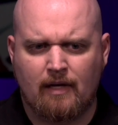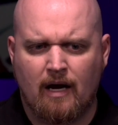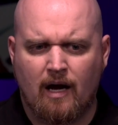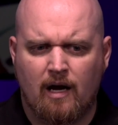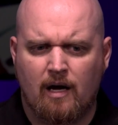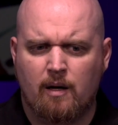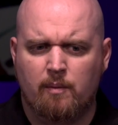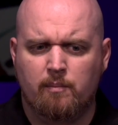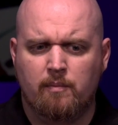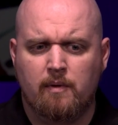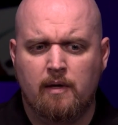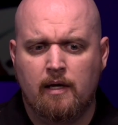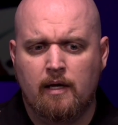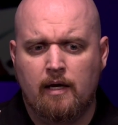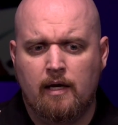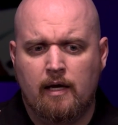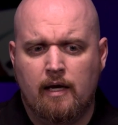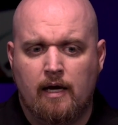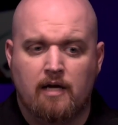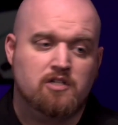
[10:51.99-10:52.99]
Um,
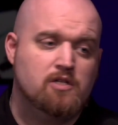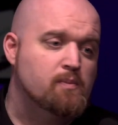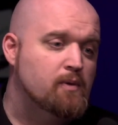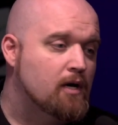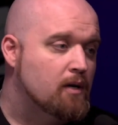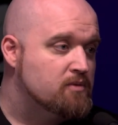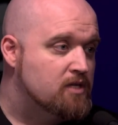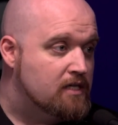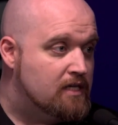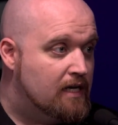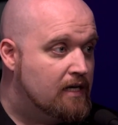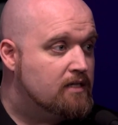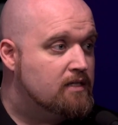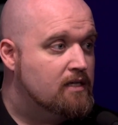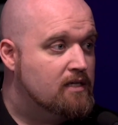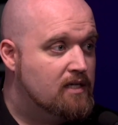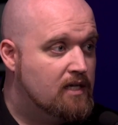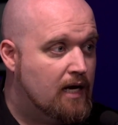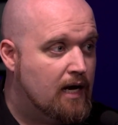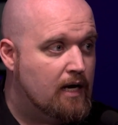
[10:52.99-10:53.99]
and she becomes
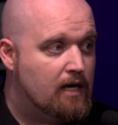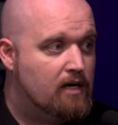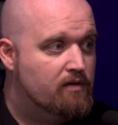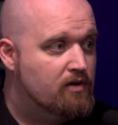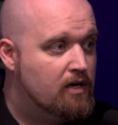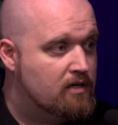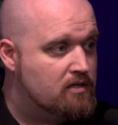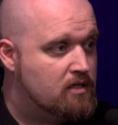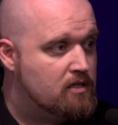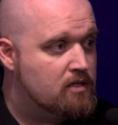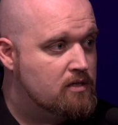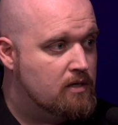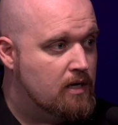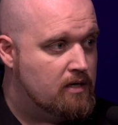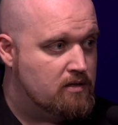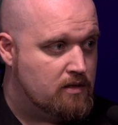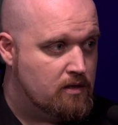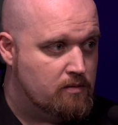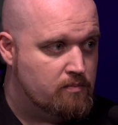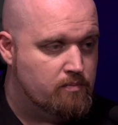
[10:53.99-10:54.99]
addicted to that even as a
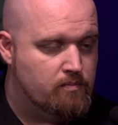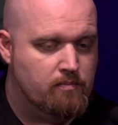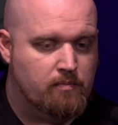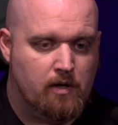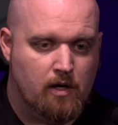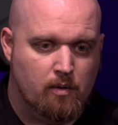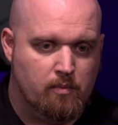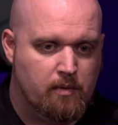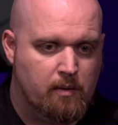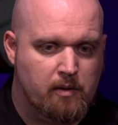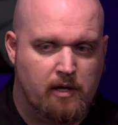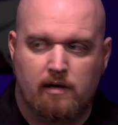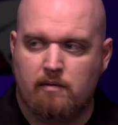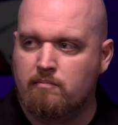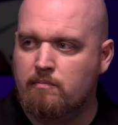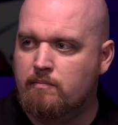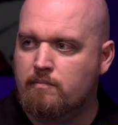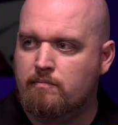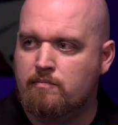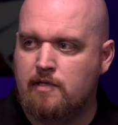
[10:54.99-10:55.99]
as a you know maybe a
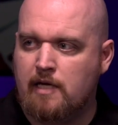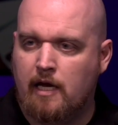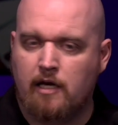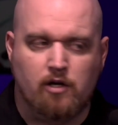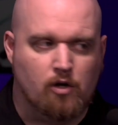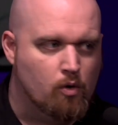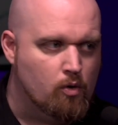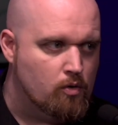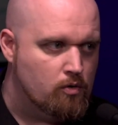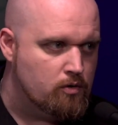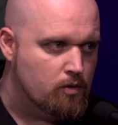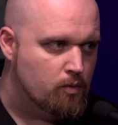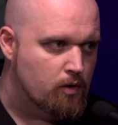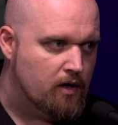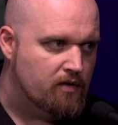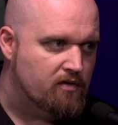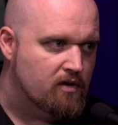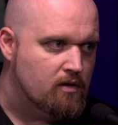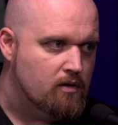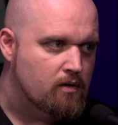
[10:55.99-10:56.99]
ten year old or
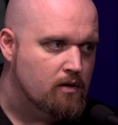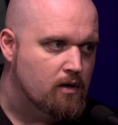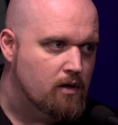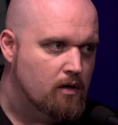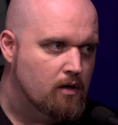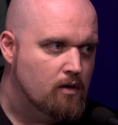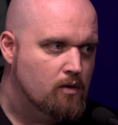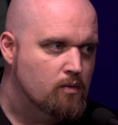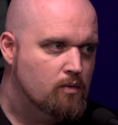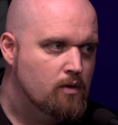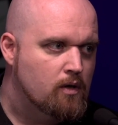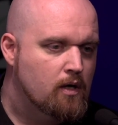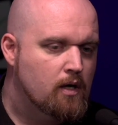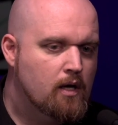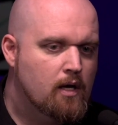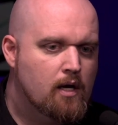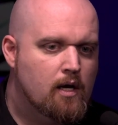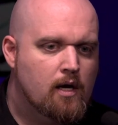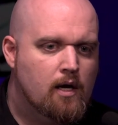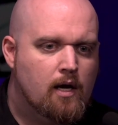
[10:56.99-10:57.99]
whatever you know. Yeah.
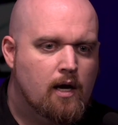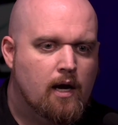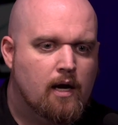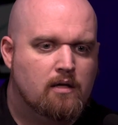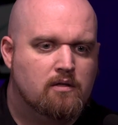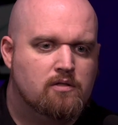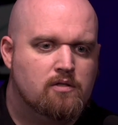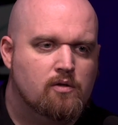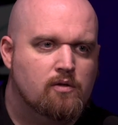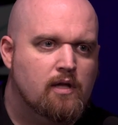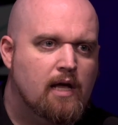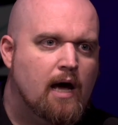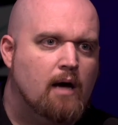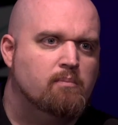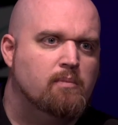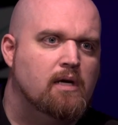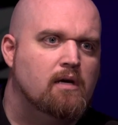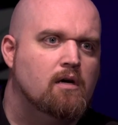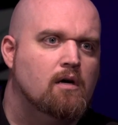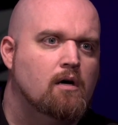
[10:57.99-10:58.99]
And so
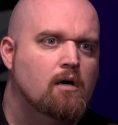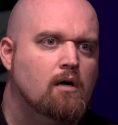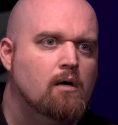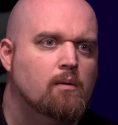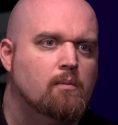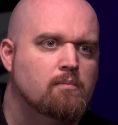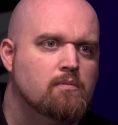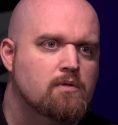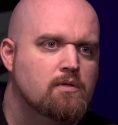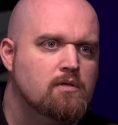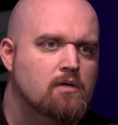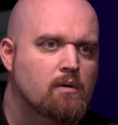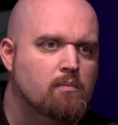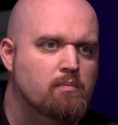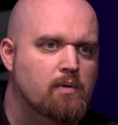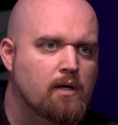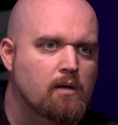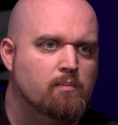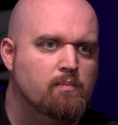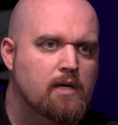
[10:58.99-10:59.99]
that becomes a
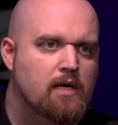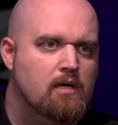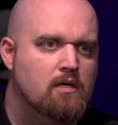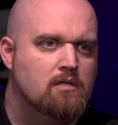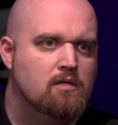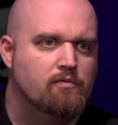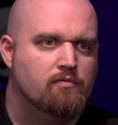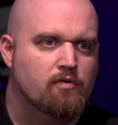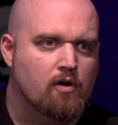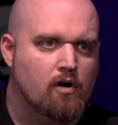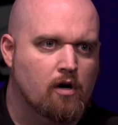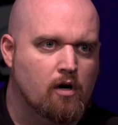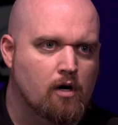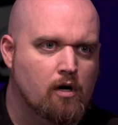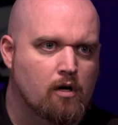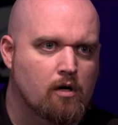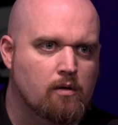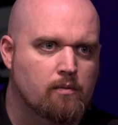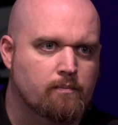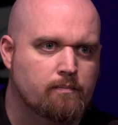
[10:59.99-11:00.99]
big piece of
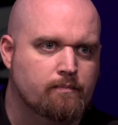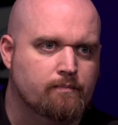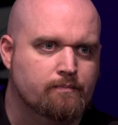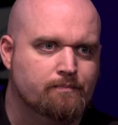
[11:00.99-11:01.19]
her